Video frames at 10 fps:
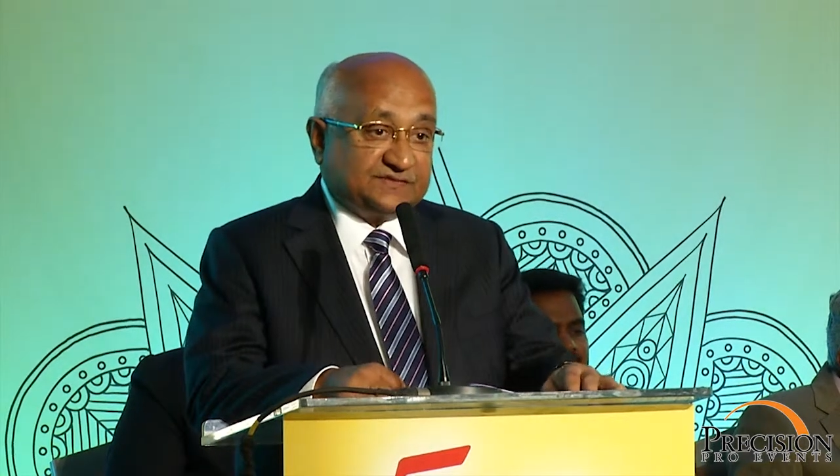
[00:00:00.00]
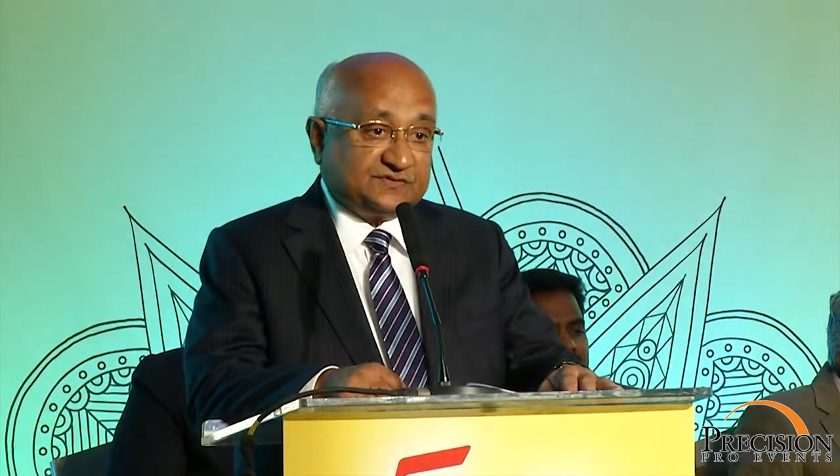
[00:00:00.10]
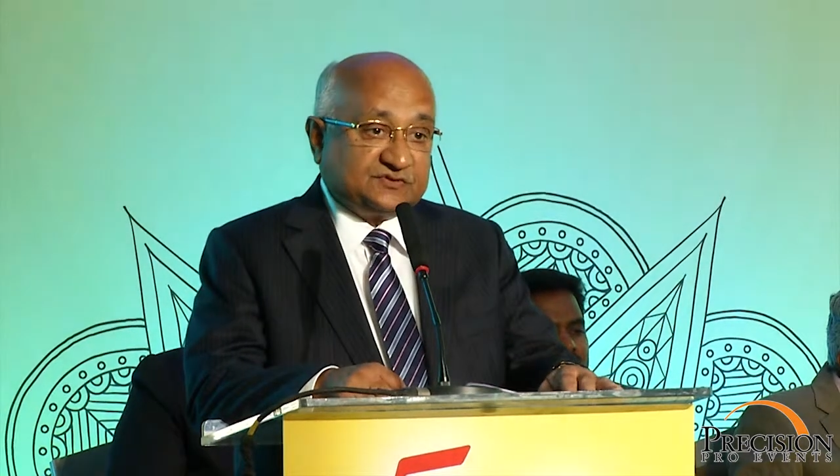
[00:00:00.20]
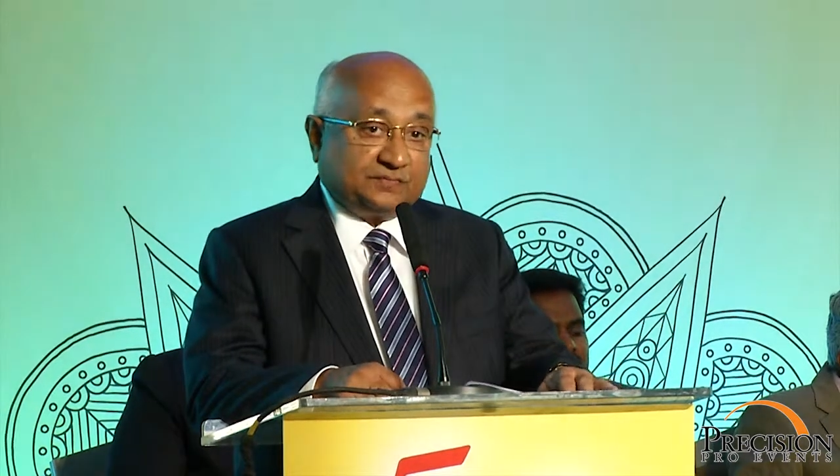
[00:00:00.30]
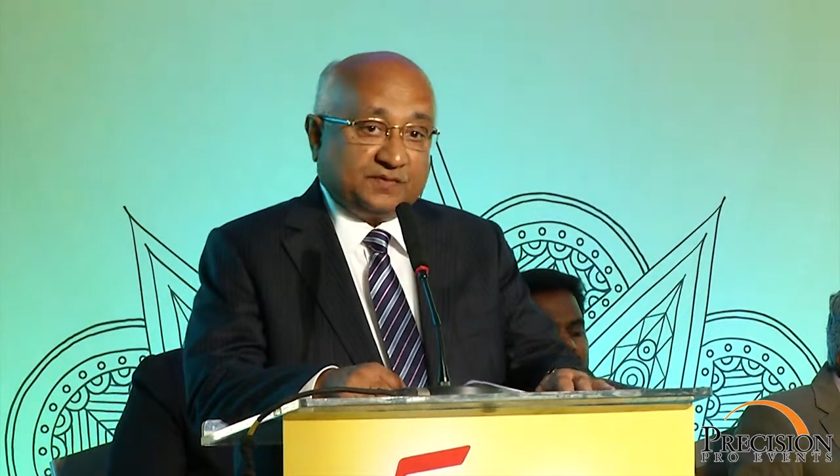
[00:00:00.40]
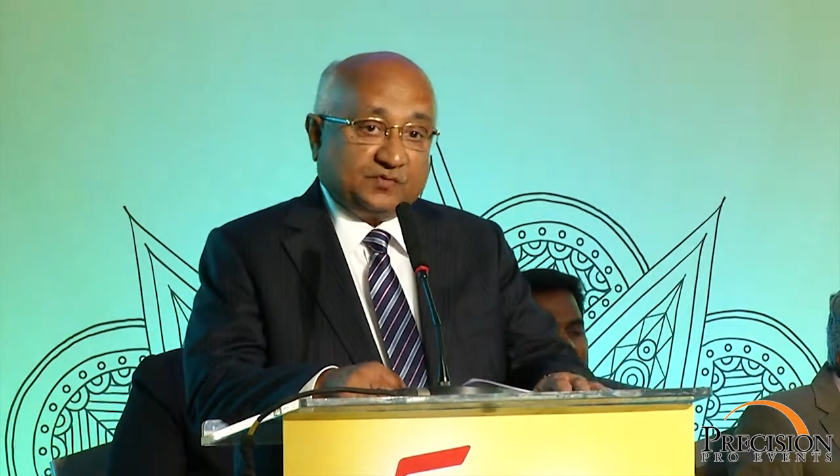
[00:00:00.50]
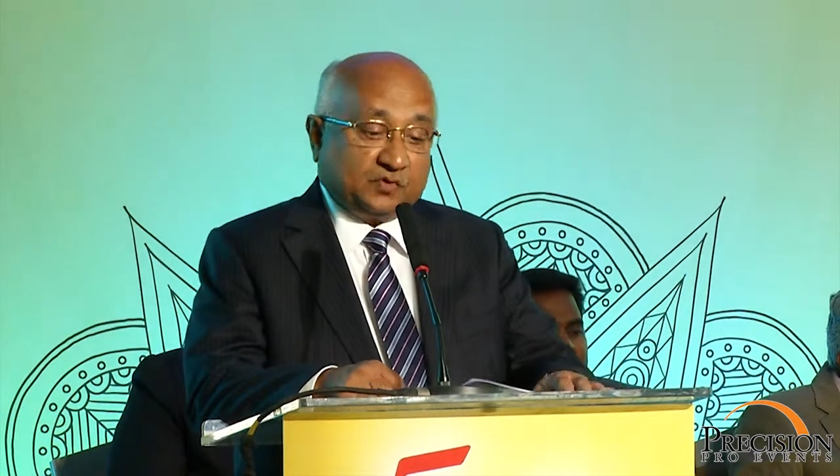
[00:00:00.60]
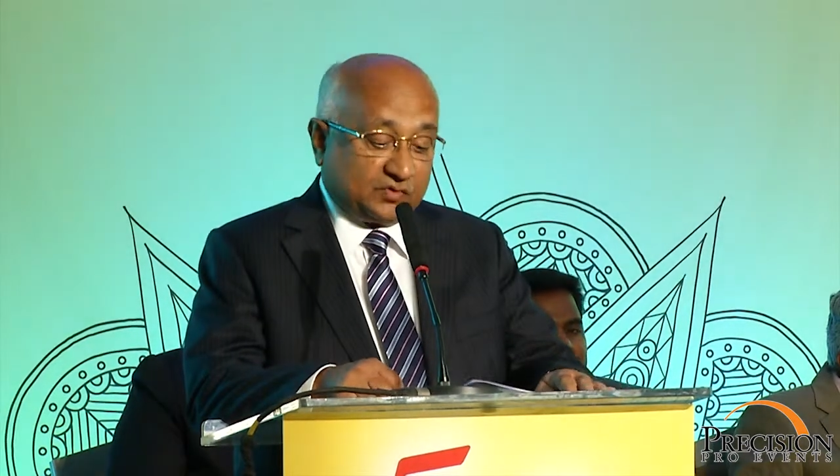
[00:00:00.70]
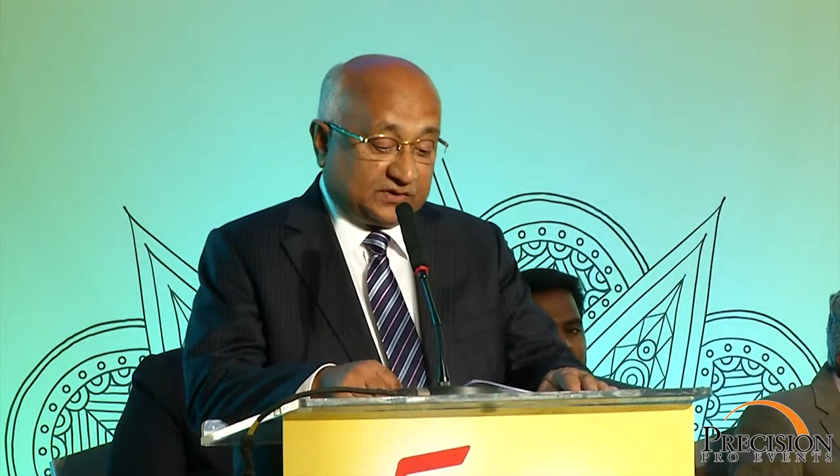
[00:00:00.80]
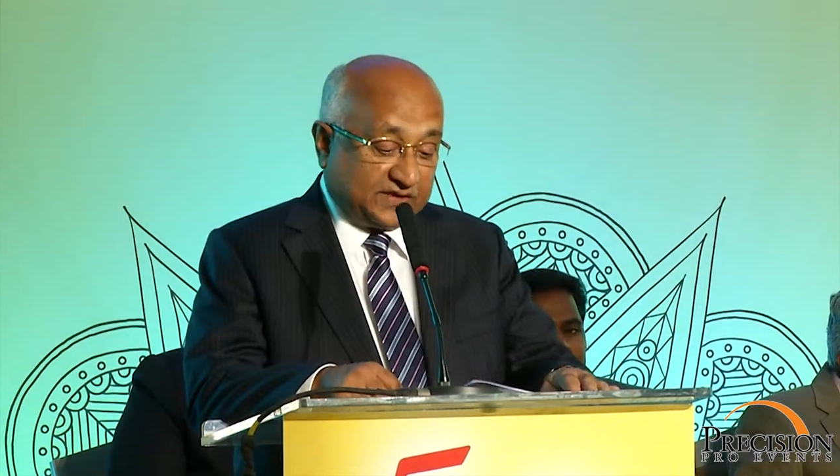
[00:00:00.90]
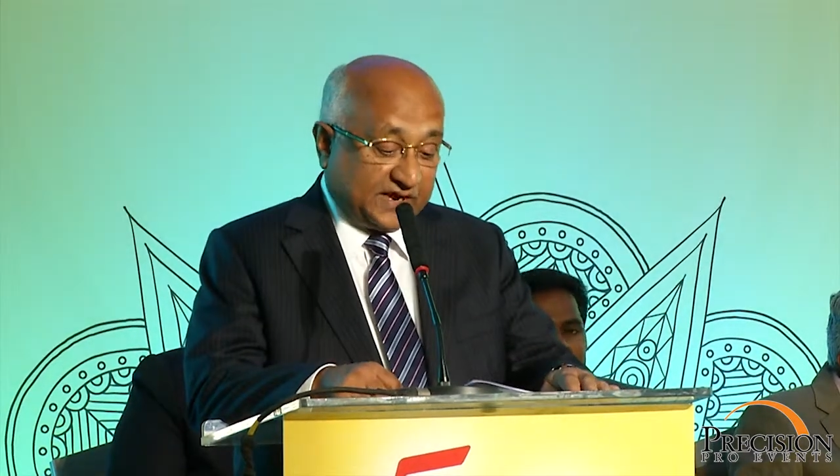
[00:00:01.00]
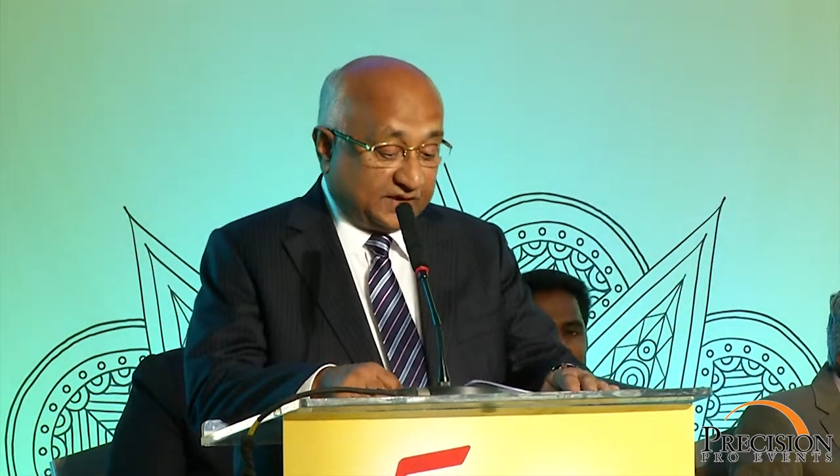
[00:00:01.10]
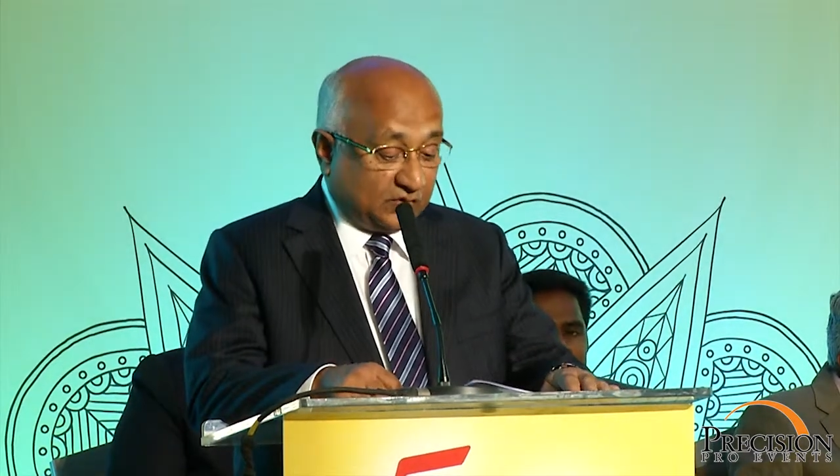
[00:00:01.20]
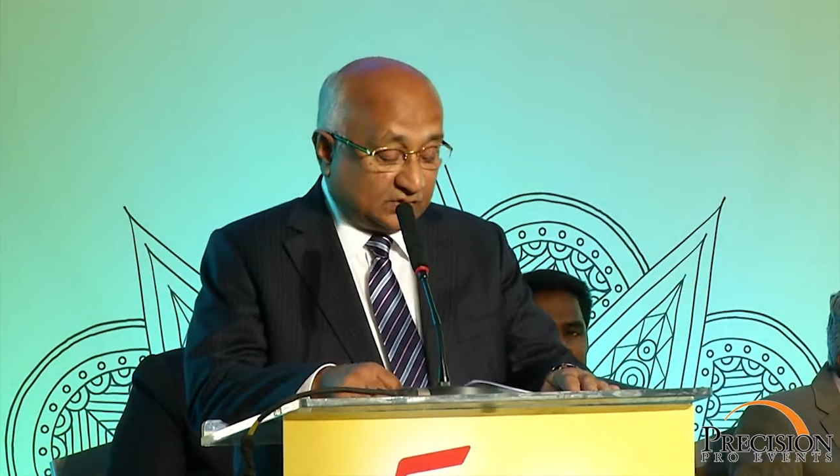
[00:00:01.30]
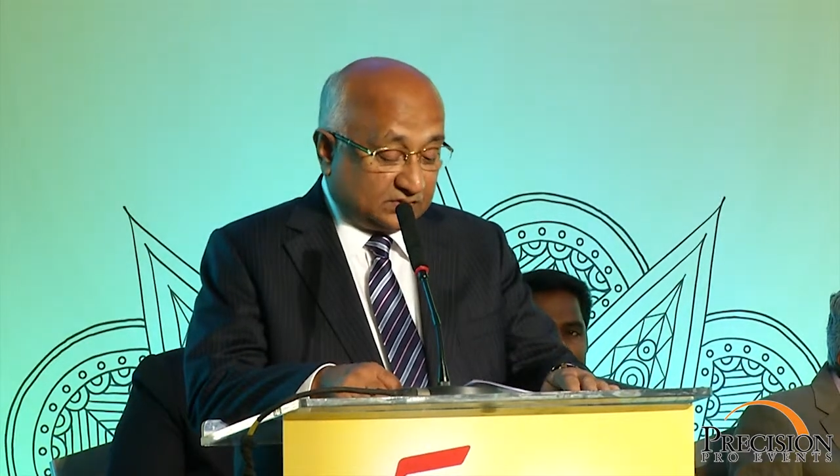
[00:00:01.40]
of the Supreme Court and the High
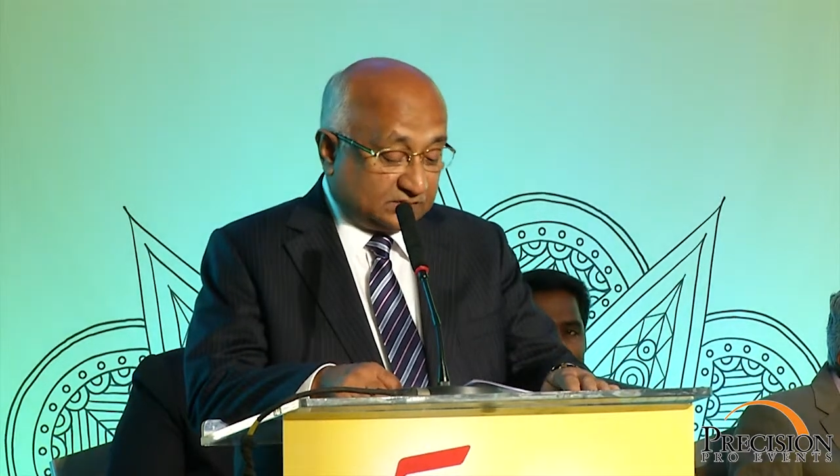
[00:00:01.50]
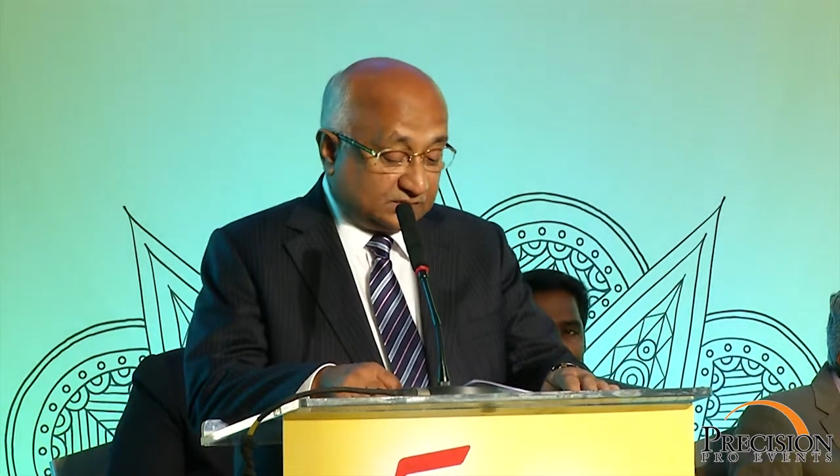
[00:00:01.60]
Court,